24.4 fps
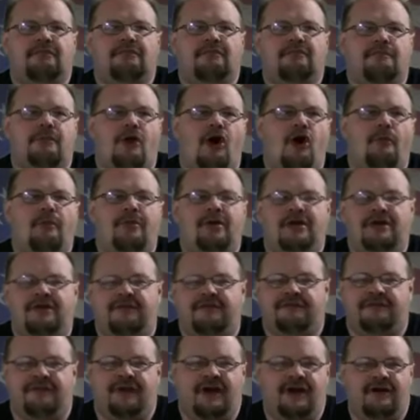moment
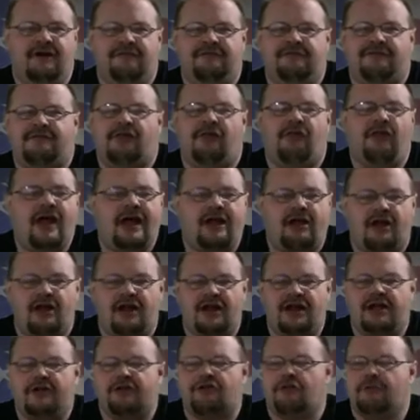of
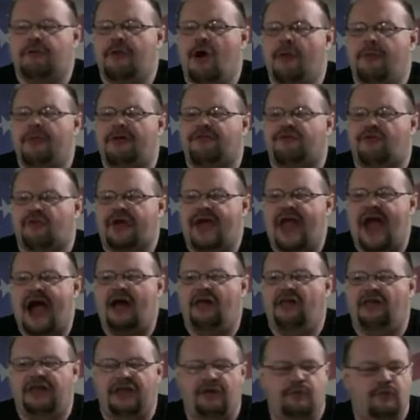clarity or their moment of
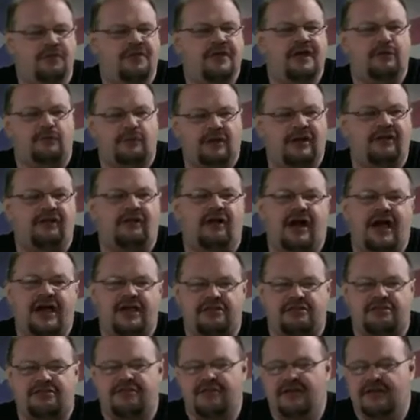reality when they
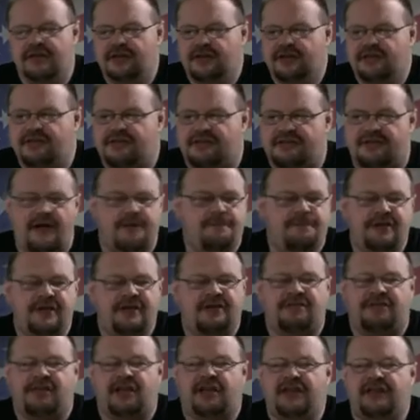realized
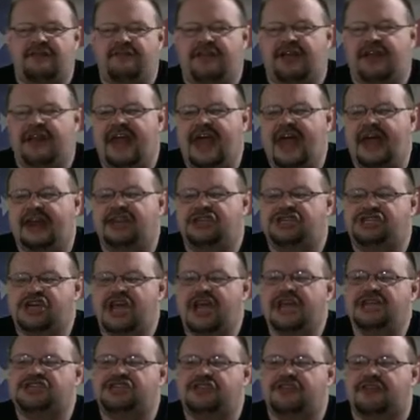something significant had to
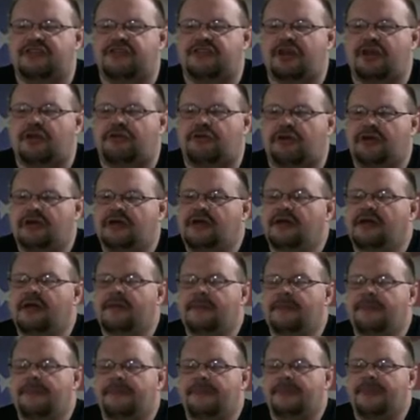change in this country.
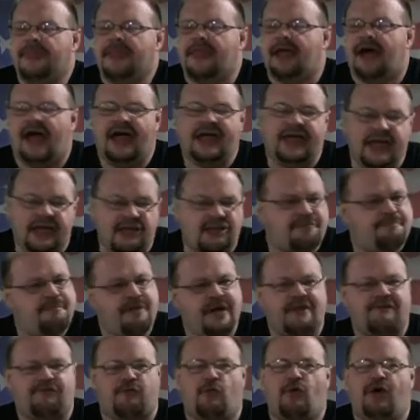I can't
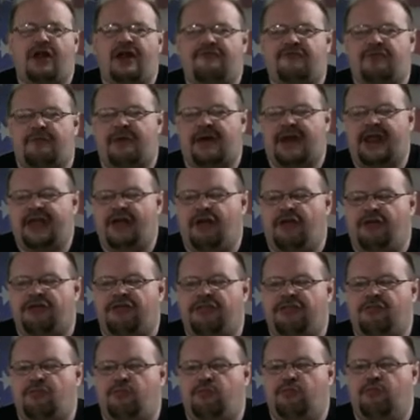speak for what everybody
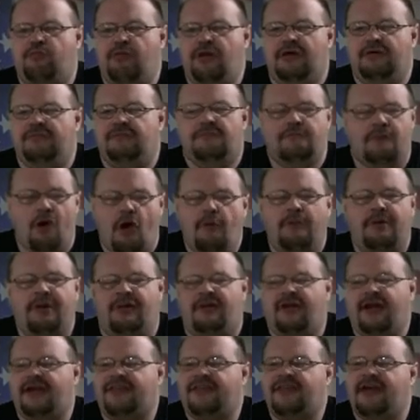else's
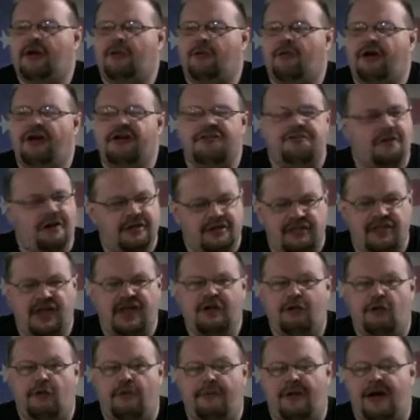moment like that was, but I'll
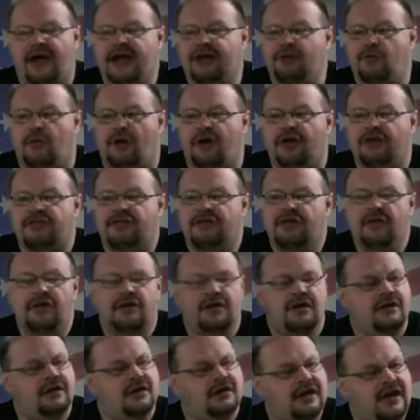tell you what mine was.
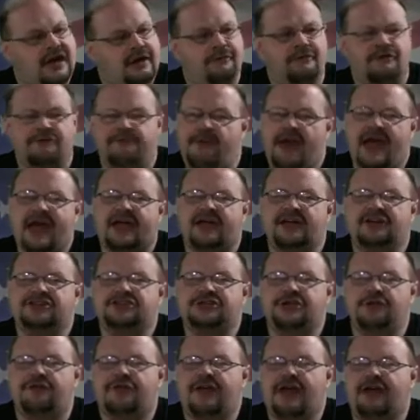It was back in
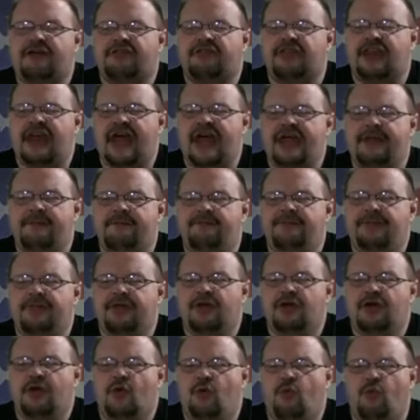2008
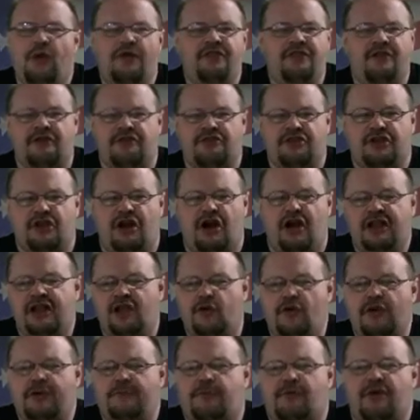when there's an
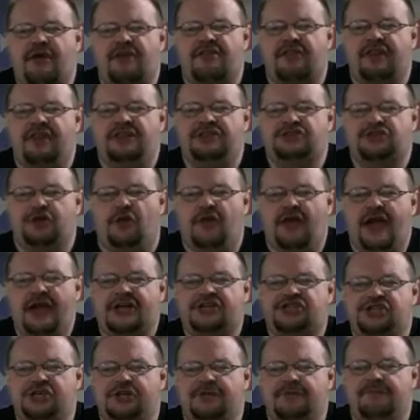ongoing presidential
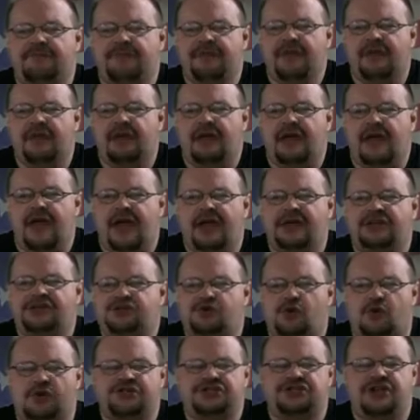election and
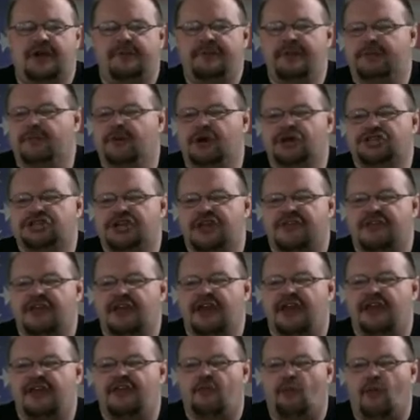George W. Bush is
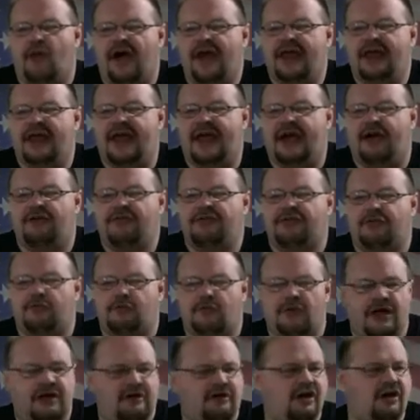sitting in the White House,
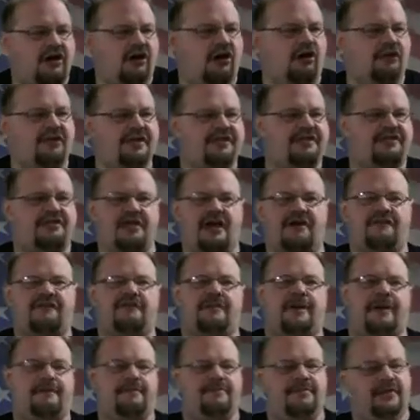and we're hearing all this stuff
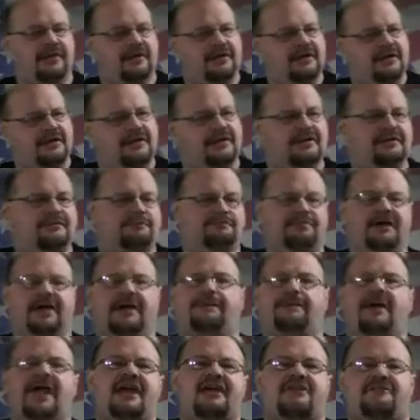about
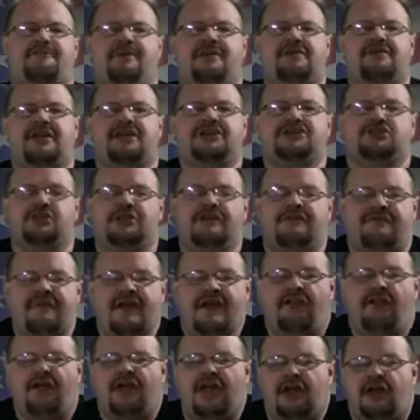big banks potentially
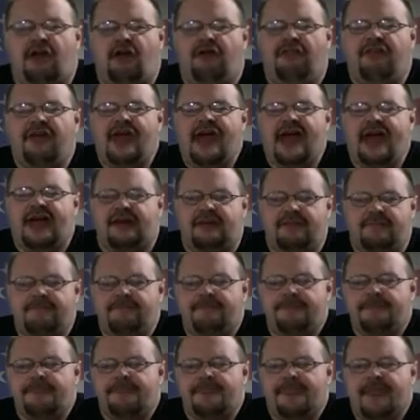failing and all that,
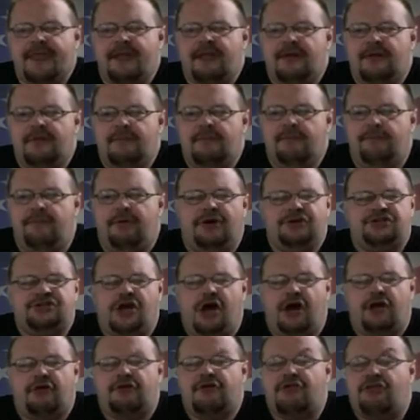and Bush
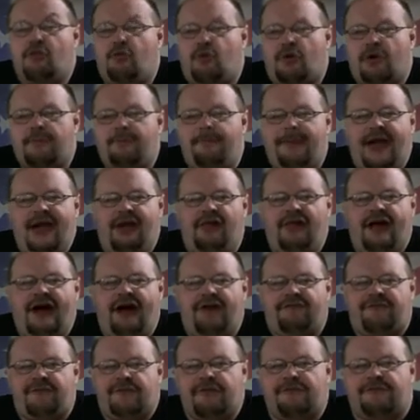utters the word
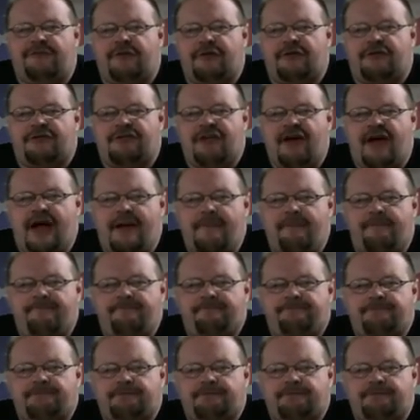bailout for the first time